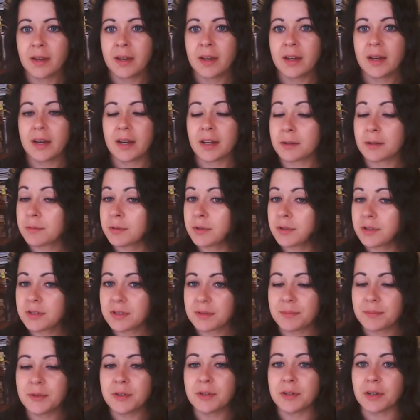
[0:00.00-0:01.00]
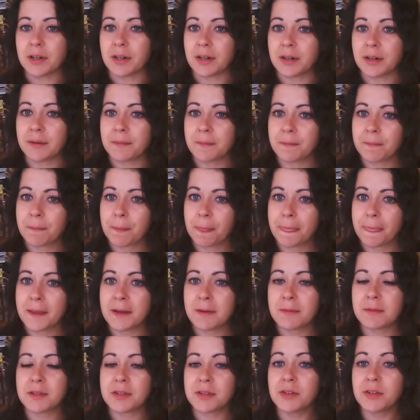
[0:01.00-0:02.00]
And what's more, he
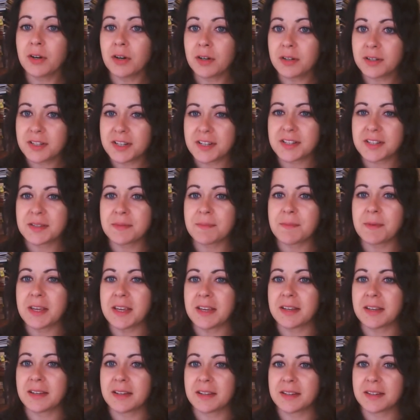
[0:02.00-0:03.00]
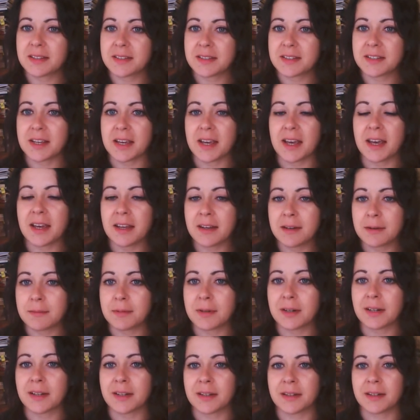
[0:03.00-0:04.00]
was not to speak to
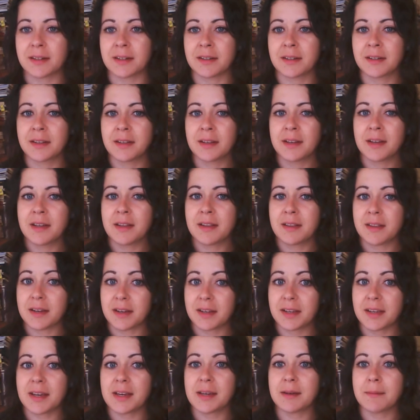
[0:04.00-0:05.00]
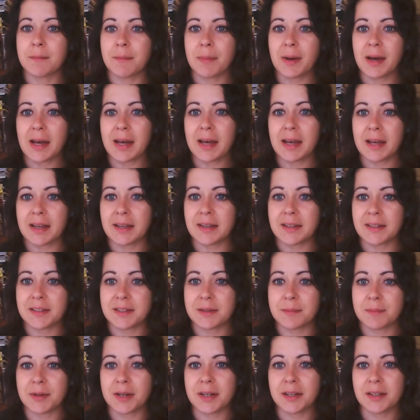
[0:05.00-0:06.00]
anyone that came by to
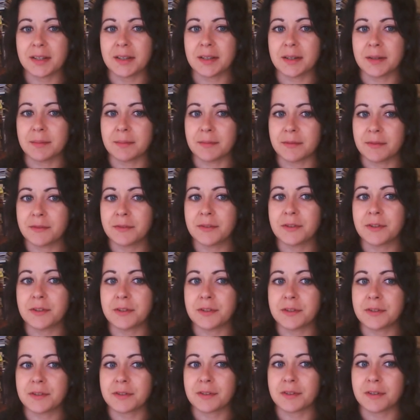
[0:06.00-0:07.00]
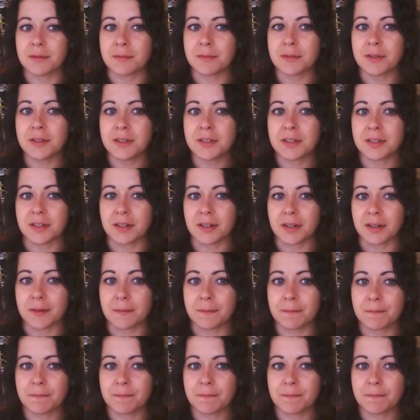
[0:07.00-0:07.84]
bring him food or water.